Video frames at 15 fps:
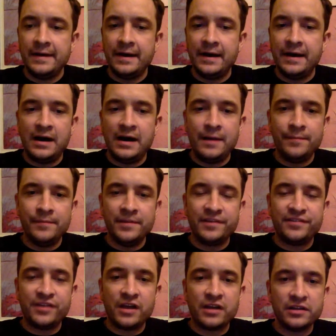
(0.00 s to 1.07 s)

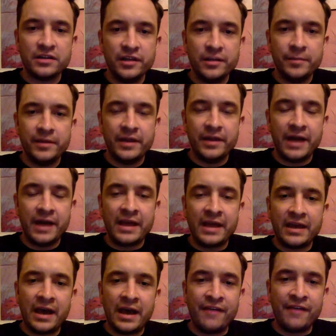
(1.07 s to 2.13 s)
Let's talk a little bit.
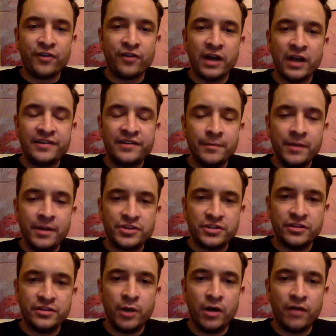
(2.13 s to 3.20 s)
I forgot to
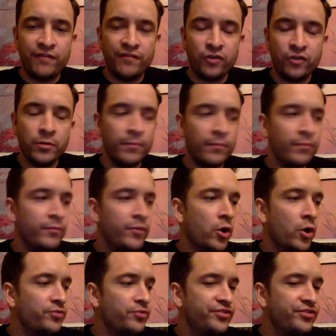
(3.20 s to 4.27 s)
mention the Paul Ferber
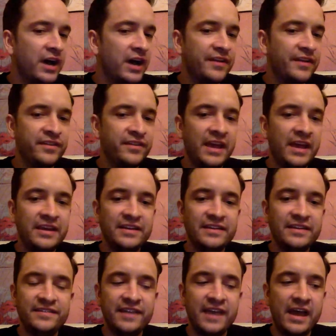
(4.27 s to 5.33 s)
note. Today
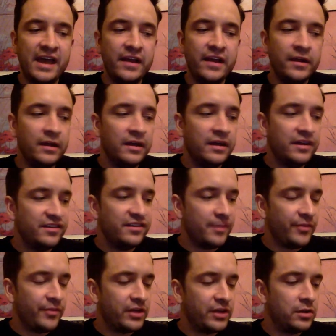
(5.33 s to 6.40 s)
he said
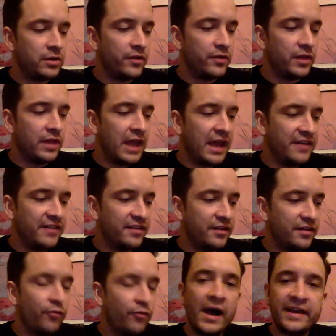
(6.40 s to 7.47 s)
something along the lines
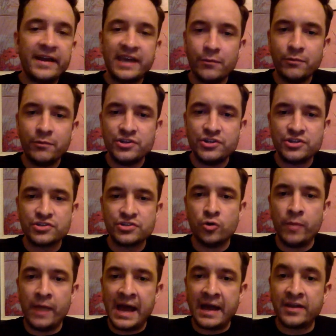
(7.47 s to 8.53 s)
of, why can't we just
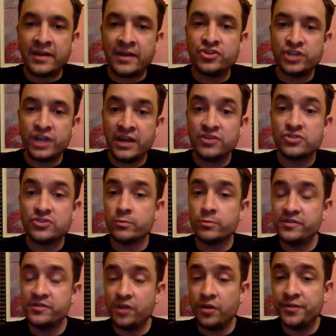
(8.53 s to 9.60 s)
go back and change the
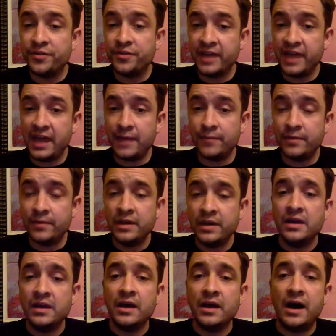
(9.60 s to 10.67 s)
result of the game?
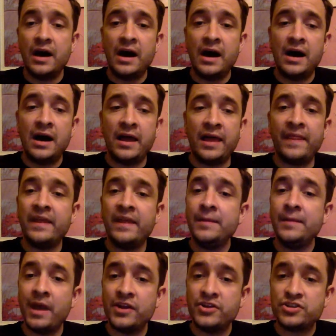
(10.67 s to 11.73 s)
And then
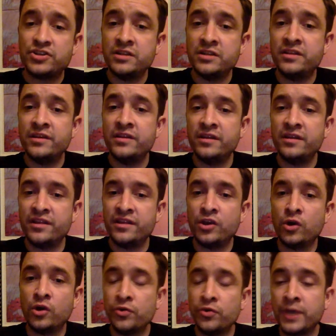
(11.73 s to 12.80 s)
he mentioned
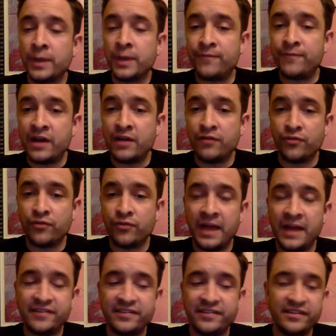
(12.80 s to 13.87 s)
the Gold Cup final from
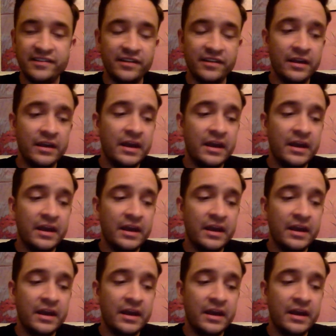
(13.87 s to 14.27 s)
last season.